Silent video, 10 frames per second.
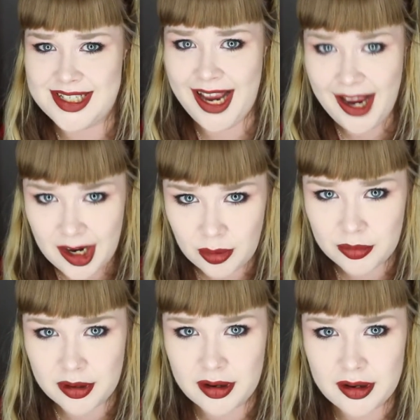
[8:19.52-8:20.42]
down.
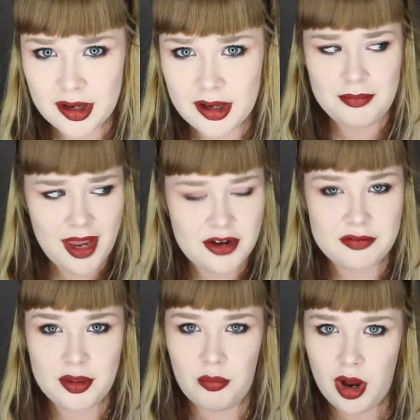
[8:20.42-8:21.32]
Men
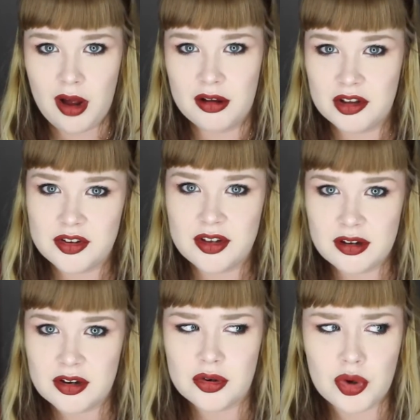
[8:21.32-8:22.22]
of the world.
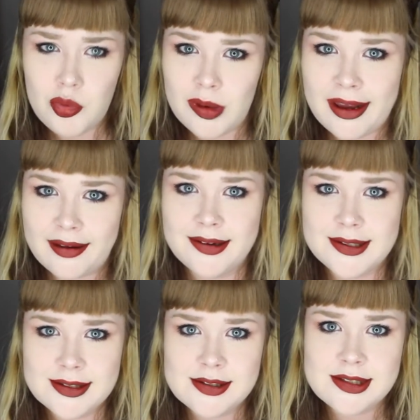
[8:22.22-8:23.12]
Cool it.
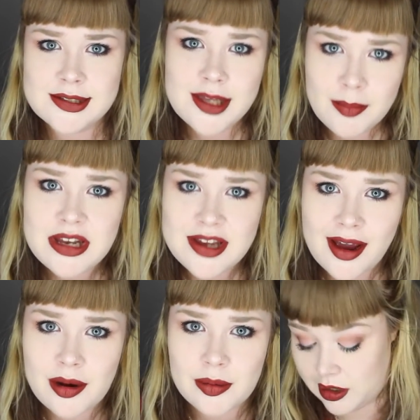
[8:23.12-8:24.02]
Simmer
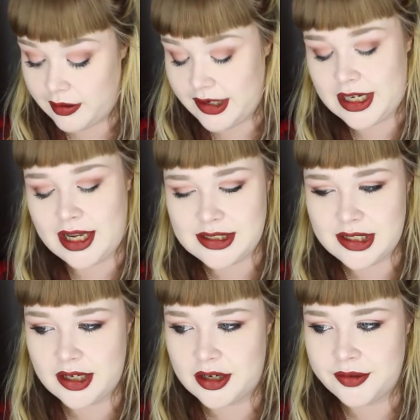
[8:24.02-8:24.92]
down. Oh, I had a
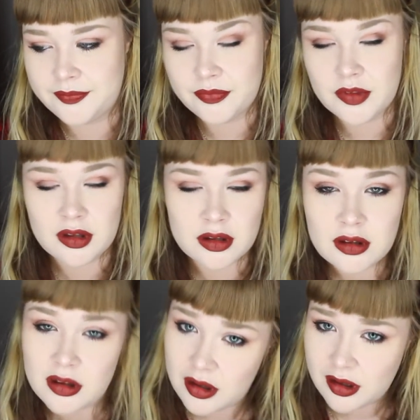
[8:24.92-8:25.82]
classic.
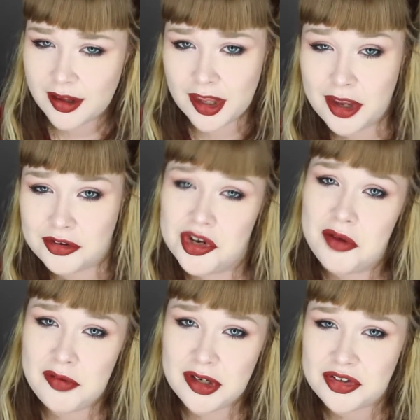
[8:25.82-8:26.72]
Hey,
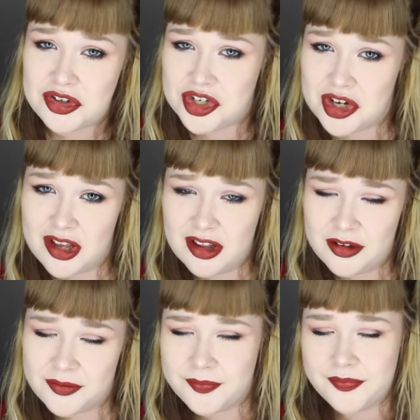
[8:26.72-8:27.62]
Netflix and
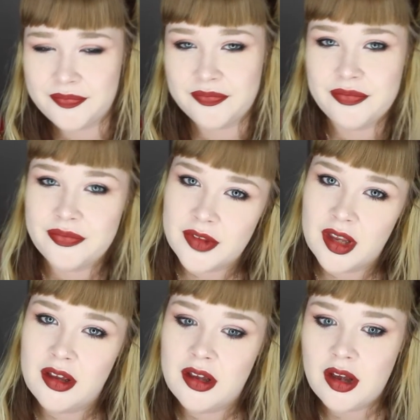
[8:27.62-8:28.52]
chill.
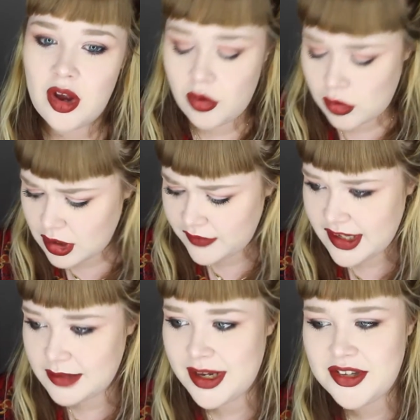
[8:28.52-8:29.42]
All of
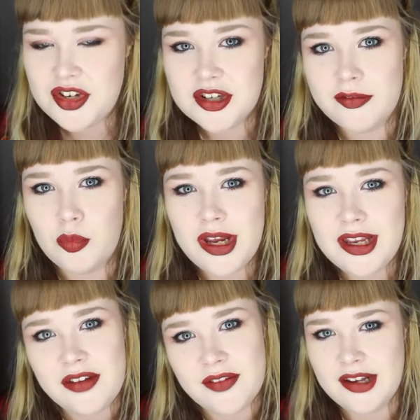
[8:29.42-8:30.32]
these messages have
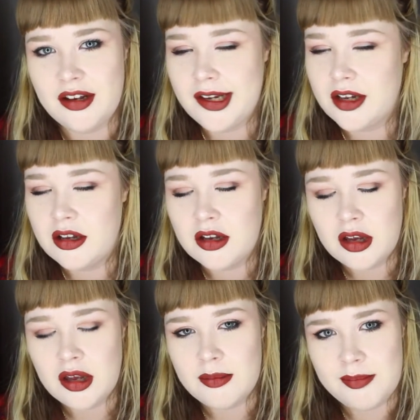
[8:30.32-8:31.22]
winky face. Like,
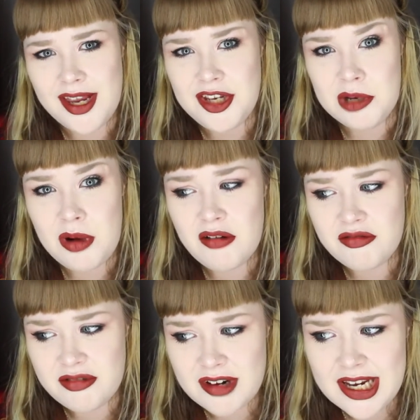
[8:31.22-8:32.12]
men, you are
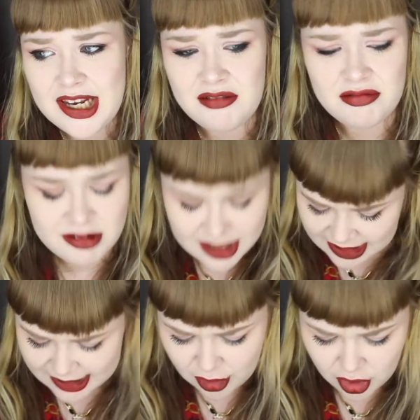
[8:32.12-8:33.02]
really,
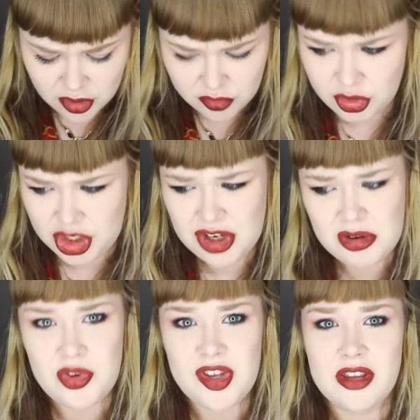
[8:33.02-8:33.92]
really
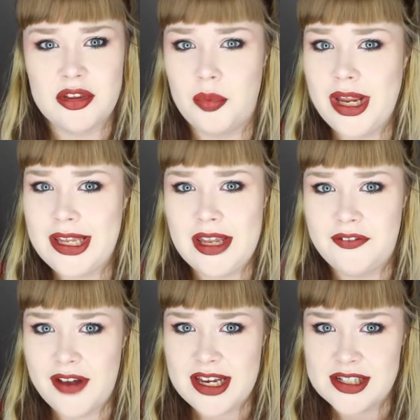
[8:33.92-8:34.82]
overusing the winky
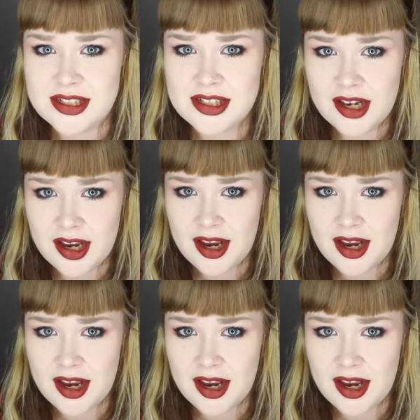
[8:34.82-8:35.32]
face